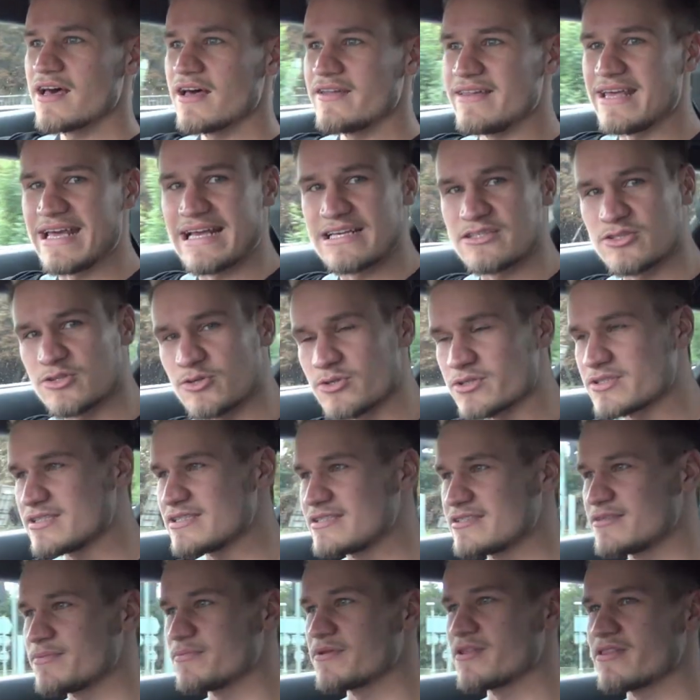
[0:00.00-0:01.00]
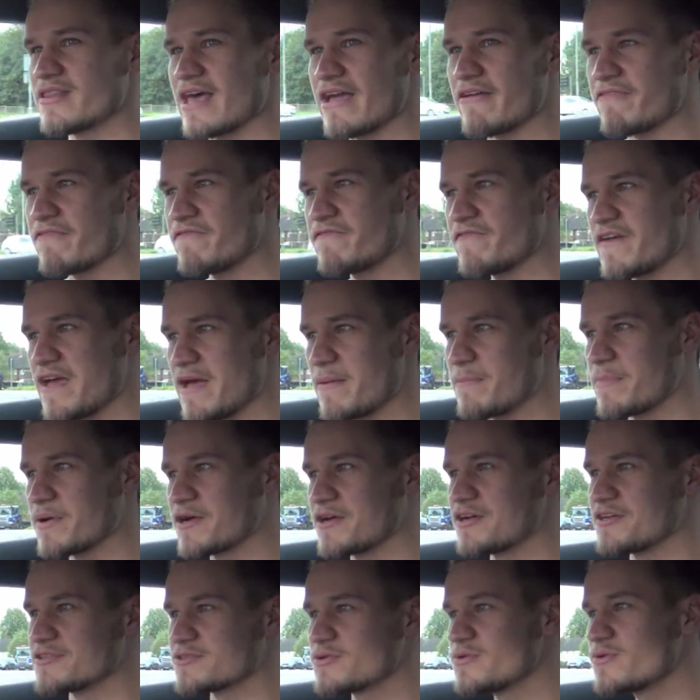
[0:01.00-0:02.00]
the exhaust system that they fit,
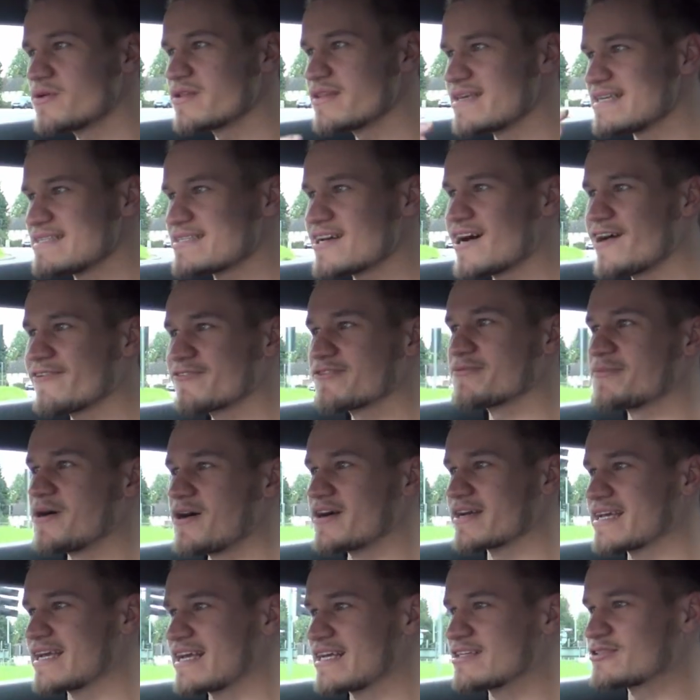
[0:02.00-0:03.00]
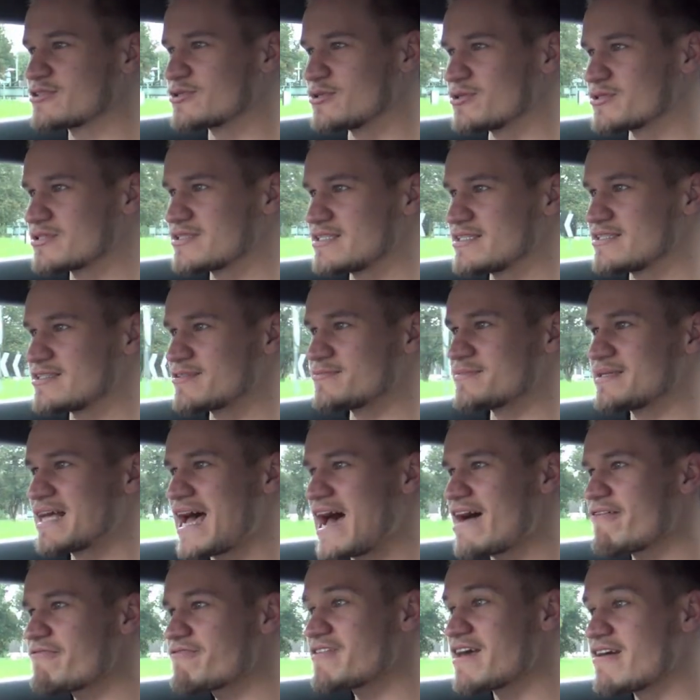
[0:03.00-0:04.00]
because all of these aftermarket exhaust systems
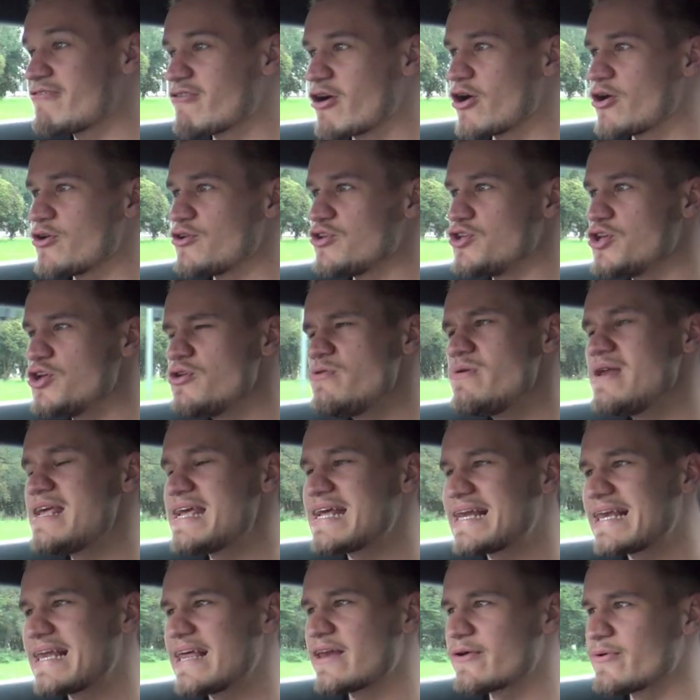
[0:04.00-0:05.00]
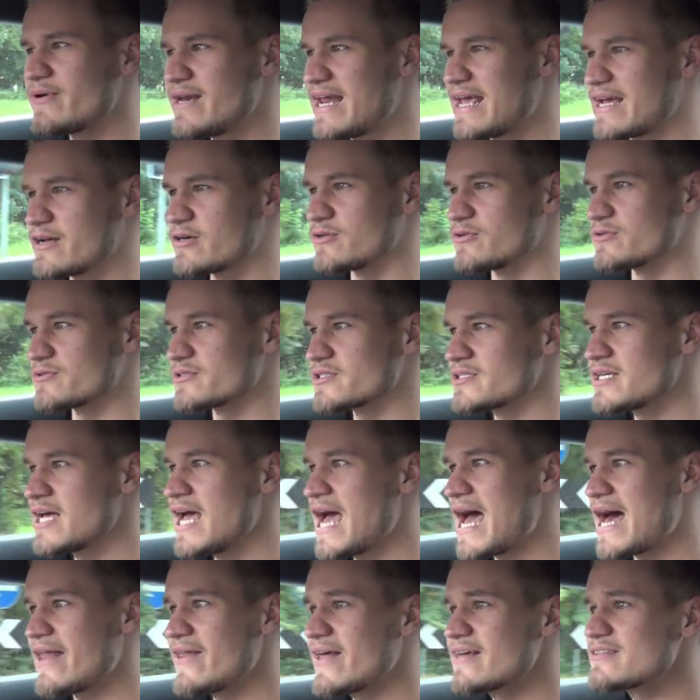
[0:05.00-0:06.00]
have their own unique little niggles.
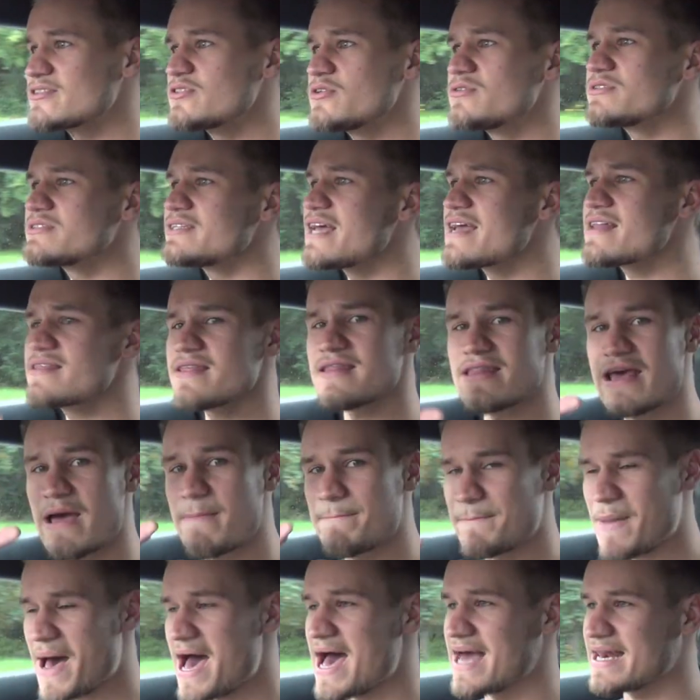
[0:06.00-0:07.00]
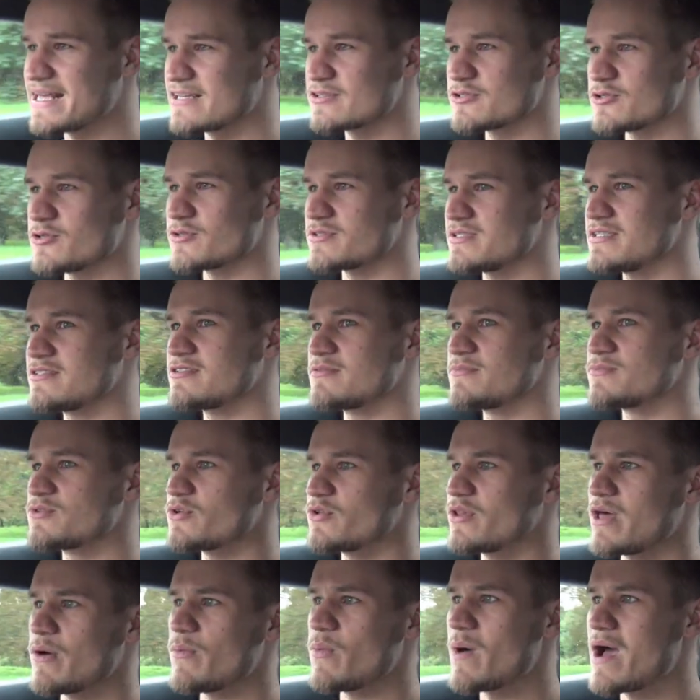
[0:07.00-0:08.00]
And that's not saying that they're bad exhaust systems
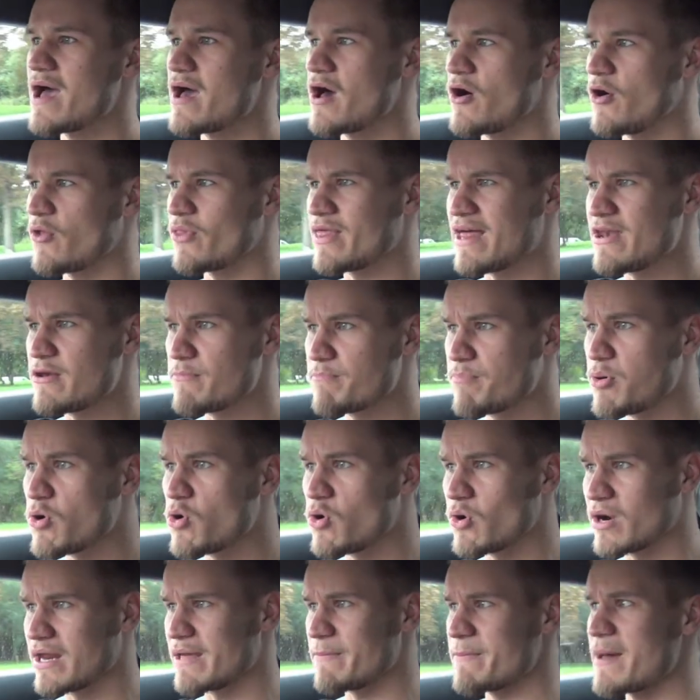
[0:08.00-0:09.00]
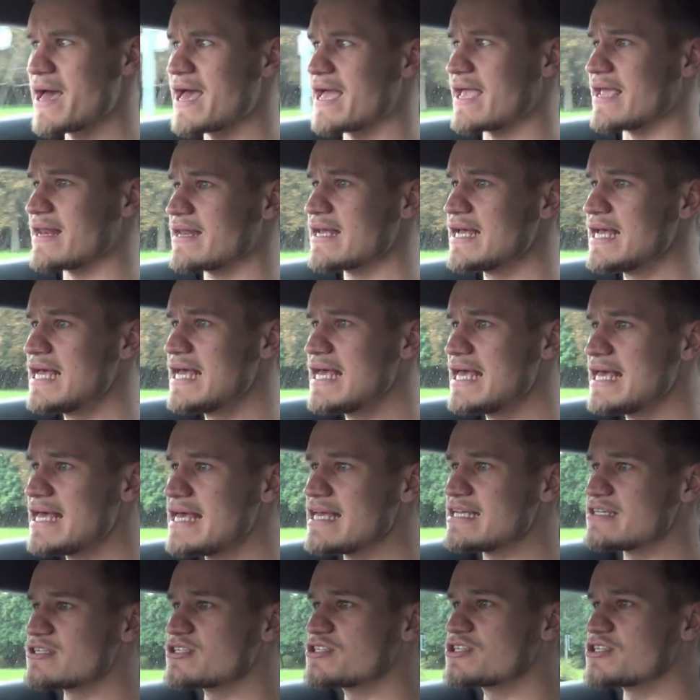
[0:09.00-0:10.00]
or they're poorly made.
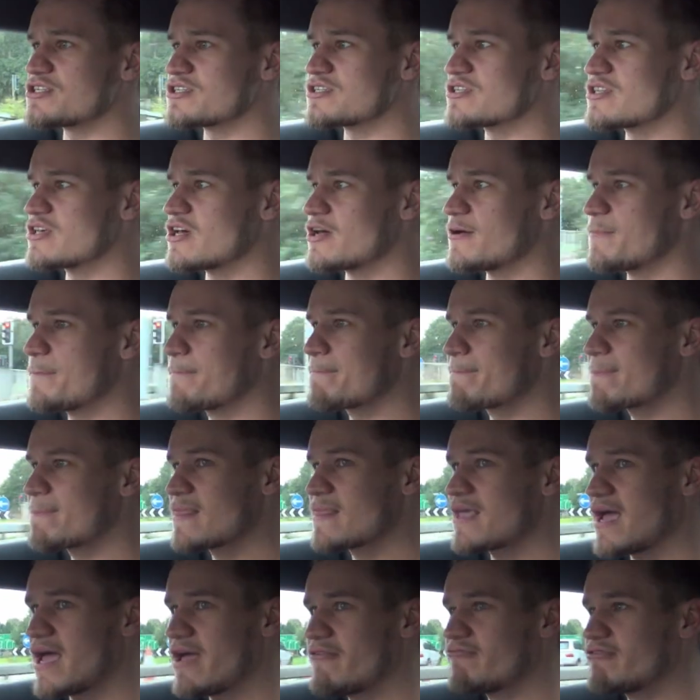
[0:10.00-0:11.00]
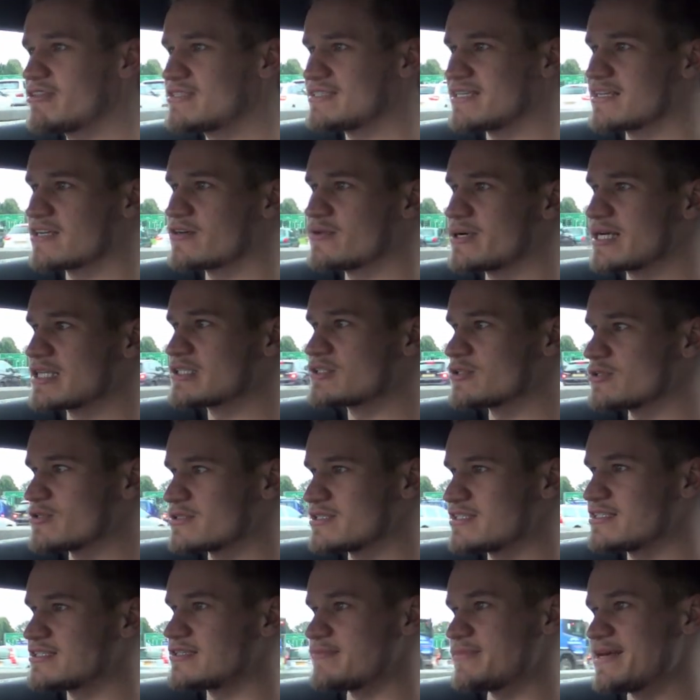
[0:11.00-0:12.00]
It's just that every single
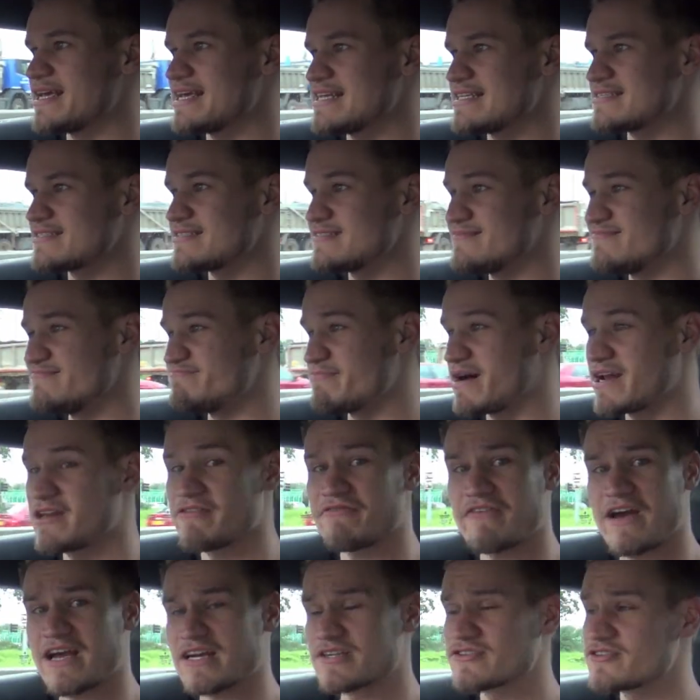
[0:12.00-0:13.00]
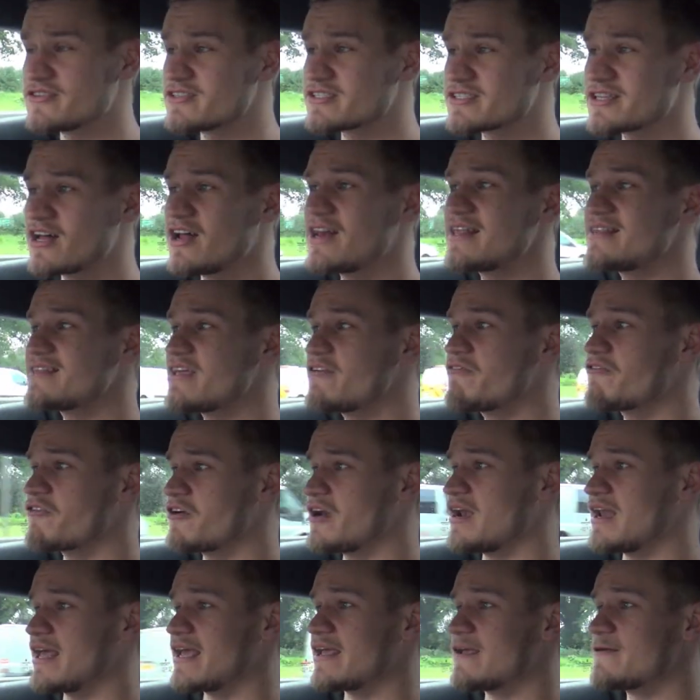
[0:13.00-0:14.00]
exhaust system is manufactured slightly
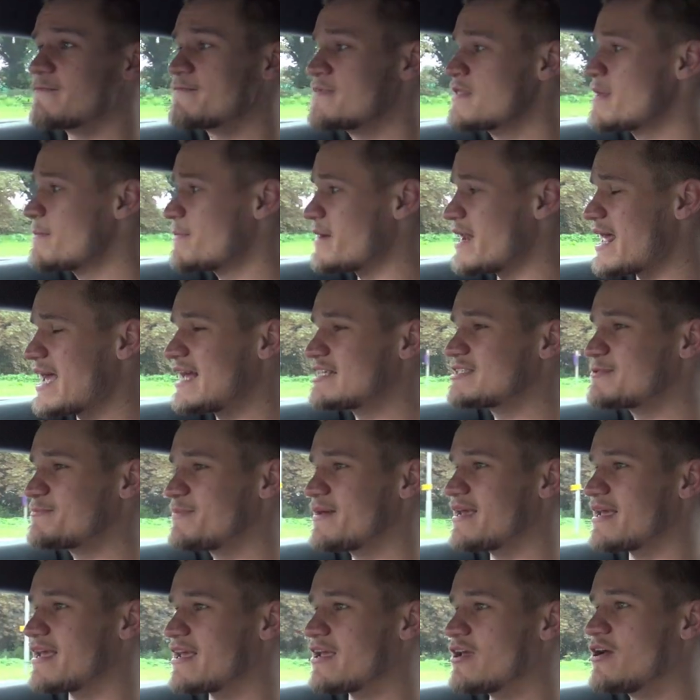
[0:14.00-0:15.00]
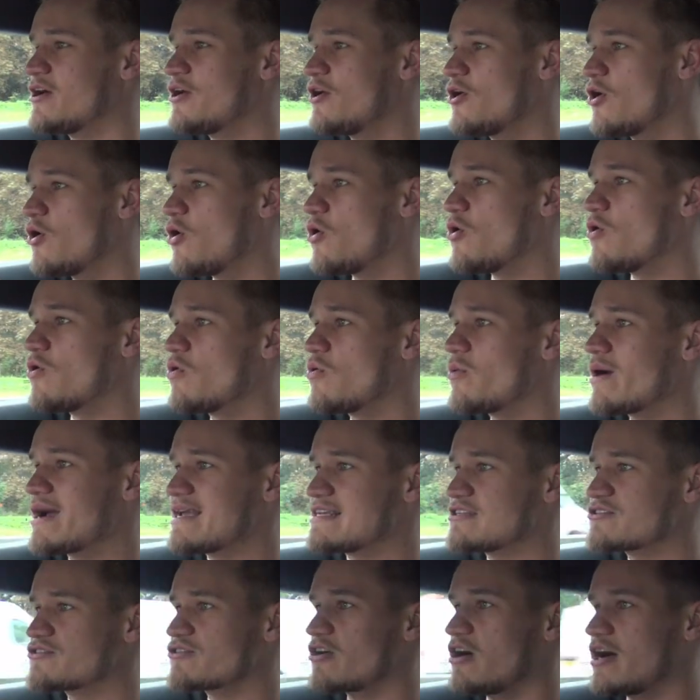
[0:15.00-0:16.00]
differently. But SB
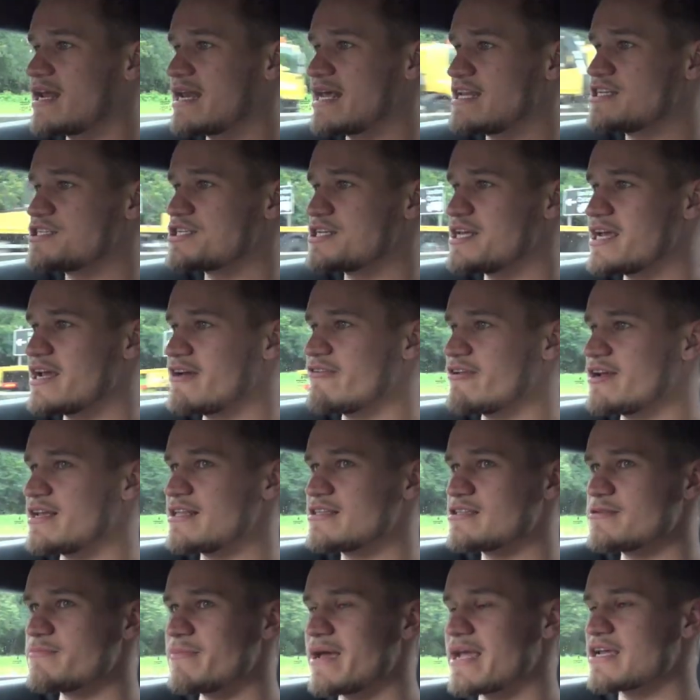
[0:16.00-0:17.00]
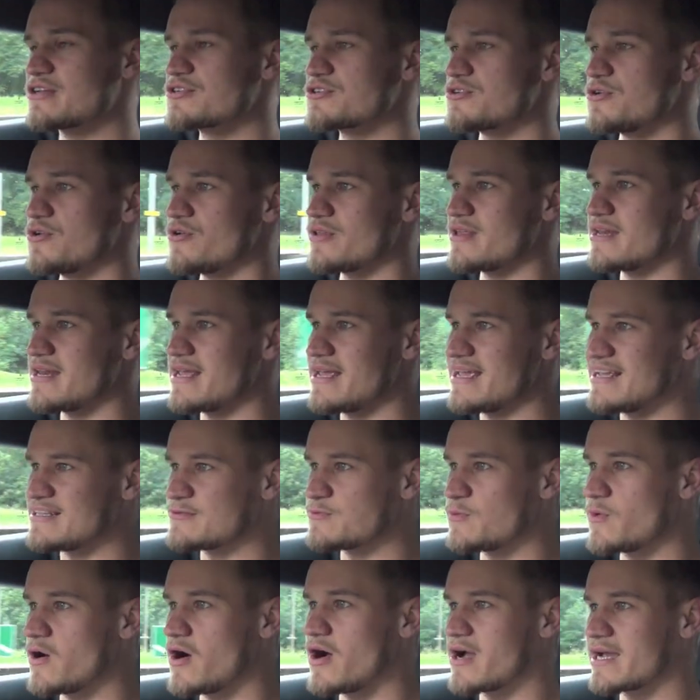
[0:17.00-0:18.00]
always try and engineer it to make sure that it
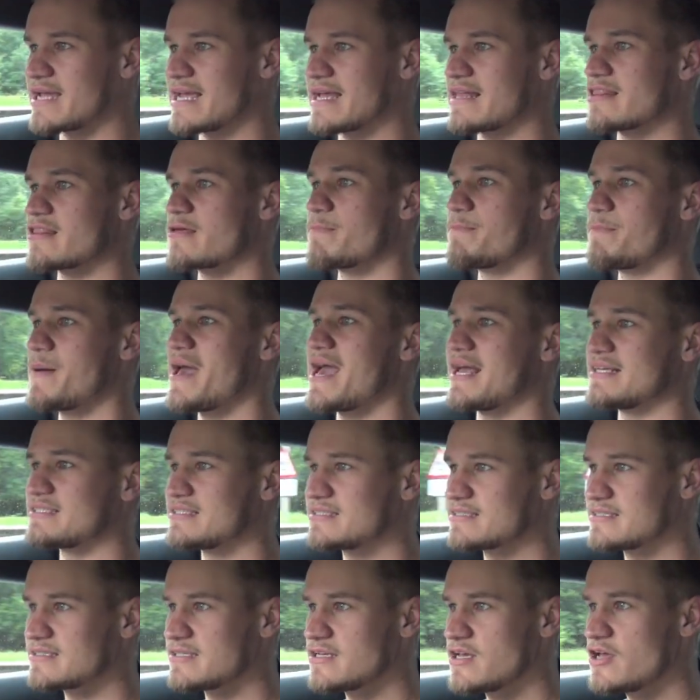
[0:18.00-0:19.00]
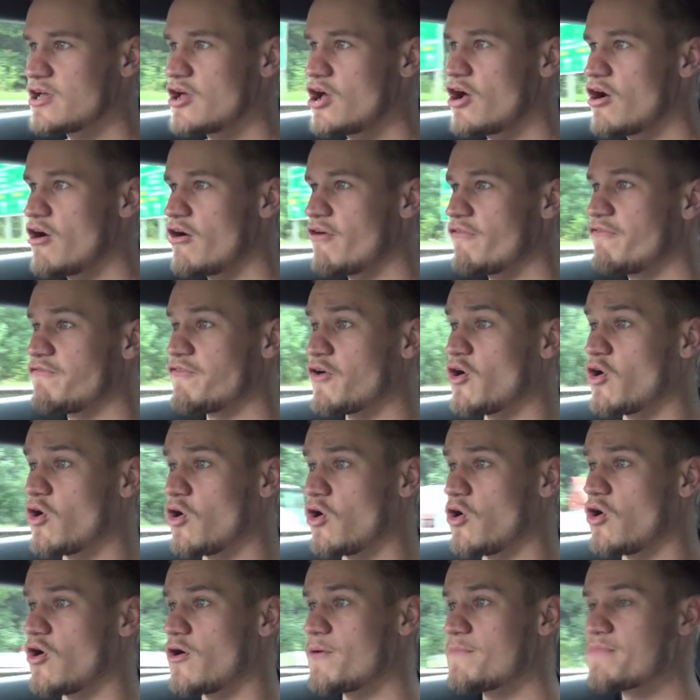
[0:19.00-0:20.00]
is working the best
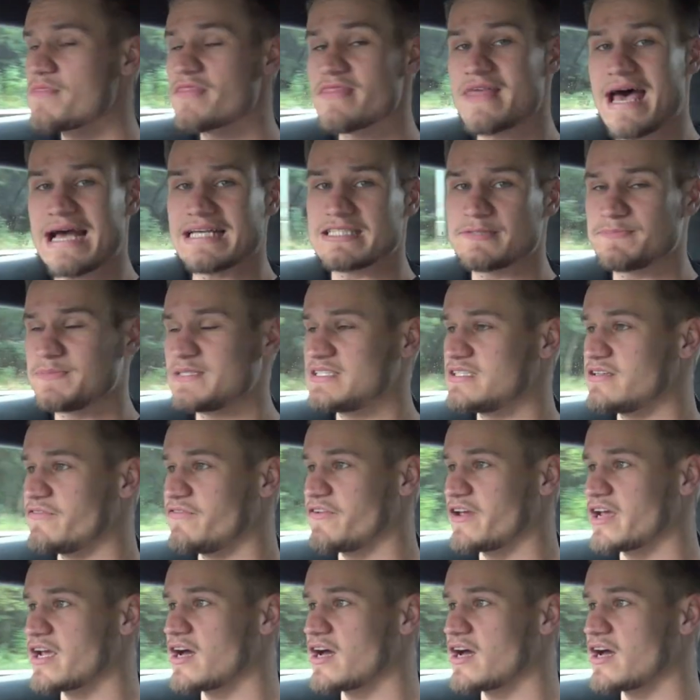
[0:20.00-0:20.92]
for that specific